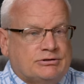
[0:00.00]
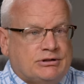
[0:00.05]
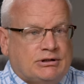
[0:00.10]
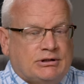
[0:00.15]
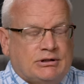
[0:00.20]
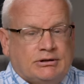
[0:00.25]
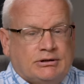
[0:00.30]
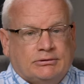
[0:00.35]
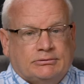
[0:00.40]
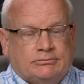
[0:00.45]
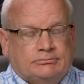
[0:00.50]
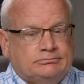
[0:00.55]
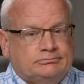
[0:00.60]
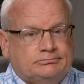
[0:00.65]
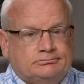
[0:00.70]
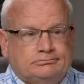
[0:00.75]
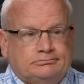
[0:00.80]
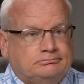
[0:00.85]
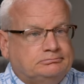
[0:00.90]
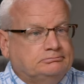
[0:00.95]
um,
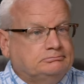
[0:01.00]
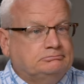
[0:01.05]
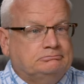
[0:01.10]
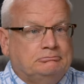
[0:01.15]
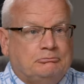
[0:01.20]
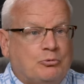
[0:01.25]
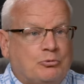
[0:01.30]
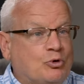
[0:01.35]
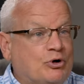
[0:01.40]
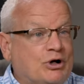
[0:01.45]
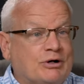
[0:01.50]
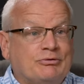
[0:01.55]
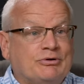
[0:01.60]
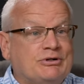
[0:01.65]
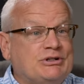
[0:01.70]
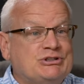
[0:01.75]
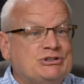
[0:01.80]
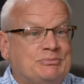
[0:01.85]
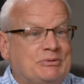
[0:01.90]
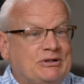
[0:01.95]
whatever
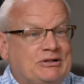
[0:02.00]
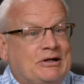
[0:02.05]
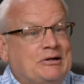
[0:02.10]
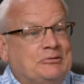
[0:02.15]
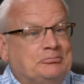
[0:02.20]
needs to be done.